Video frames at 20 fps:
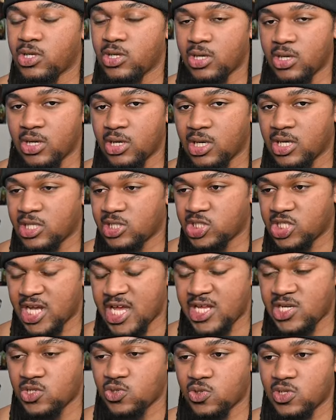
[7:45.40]

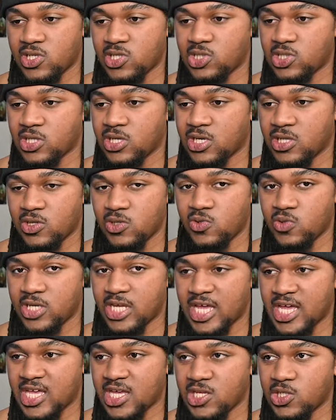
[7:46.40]
Enchantress, and Luke
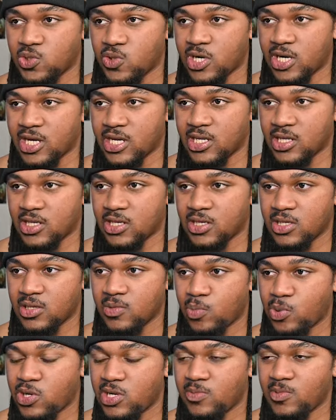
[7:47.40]
Cage, right?
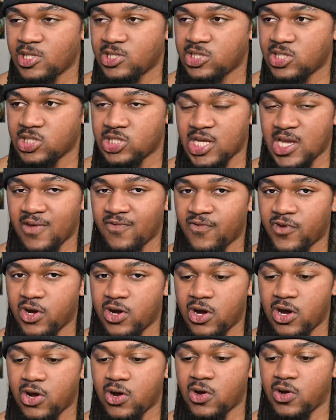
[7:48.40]
Pretty much the same for
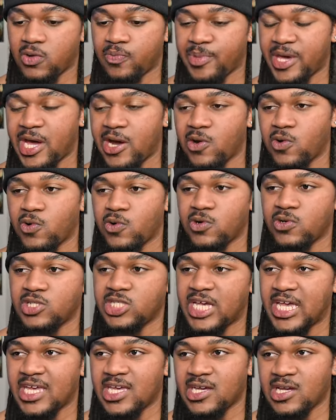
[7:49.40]
all power
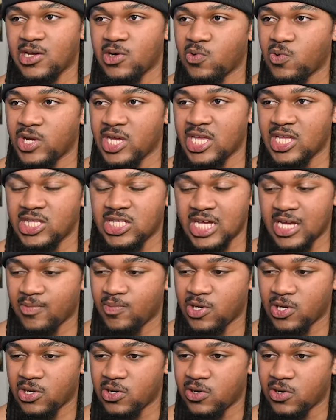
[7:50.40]
taking away type
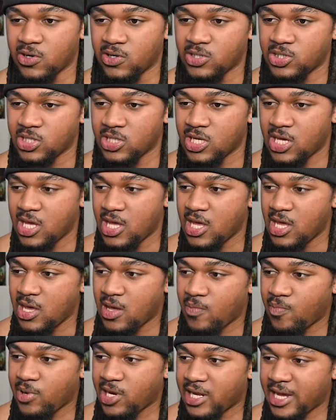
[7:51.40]
of cards.
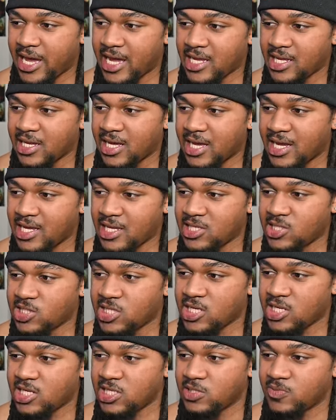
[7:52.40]
But I can
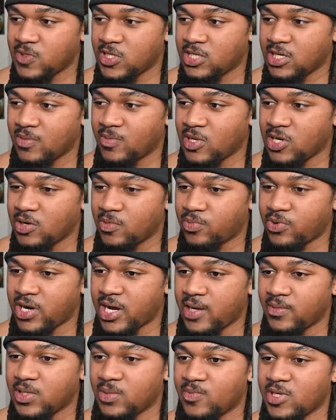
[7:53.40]
see this becoming a
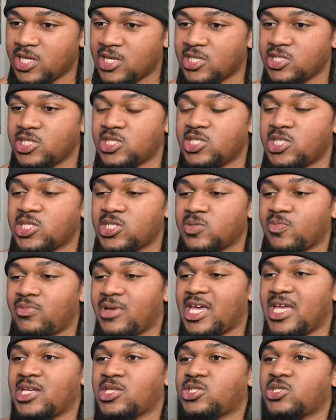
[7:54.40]
problem because it just
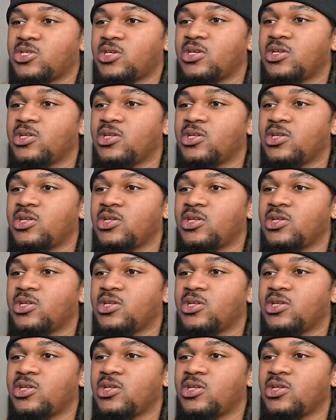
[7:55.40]
makes